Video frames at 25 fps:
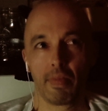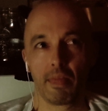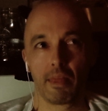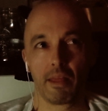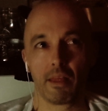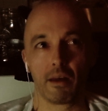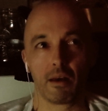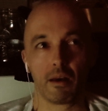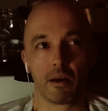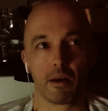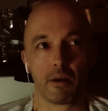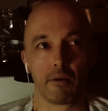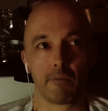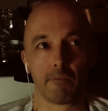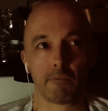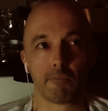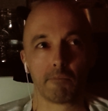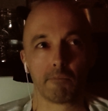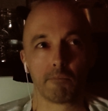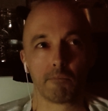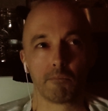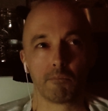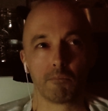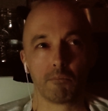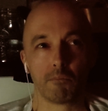And
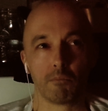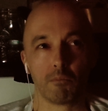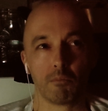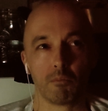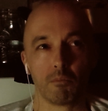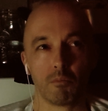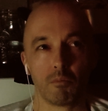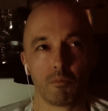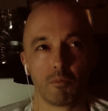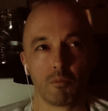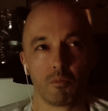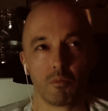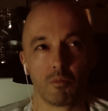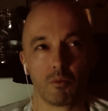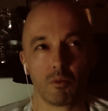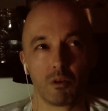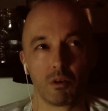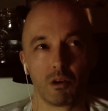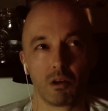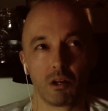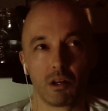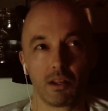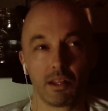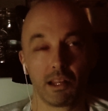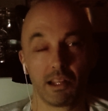
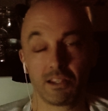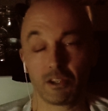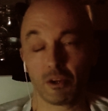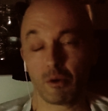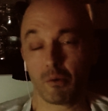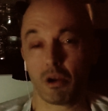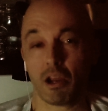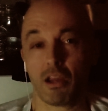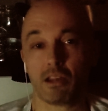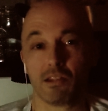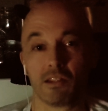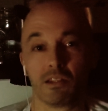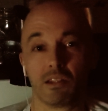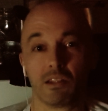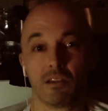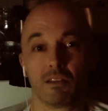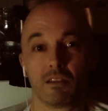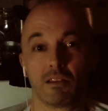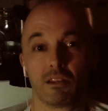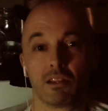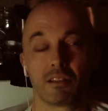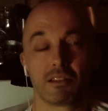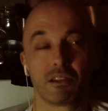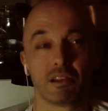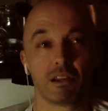that's crazy.
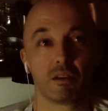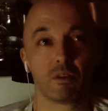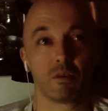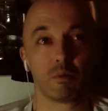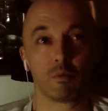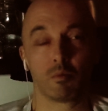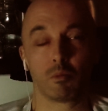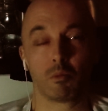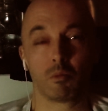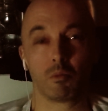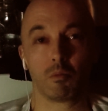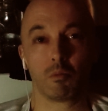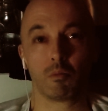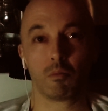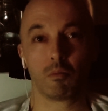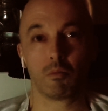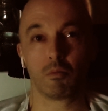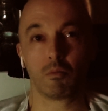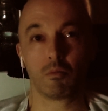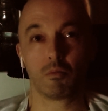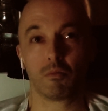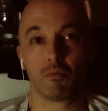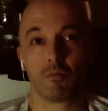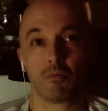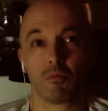That's like a,
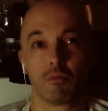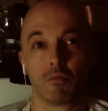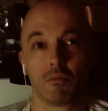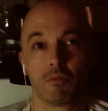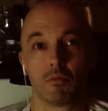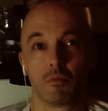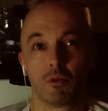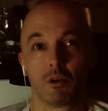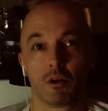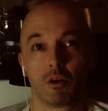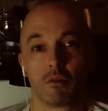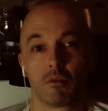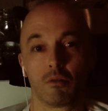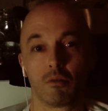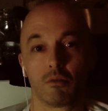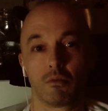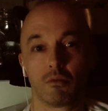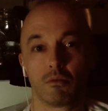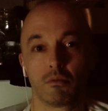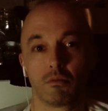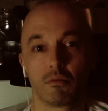whoa.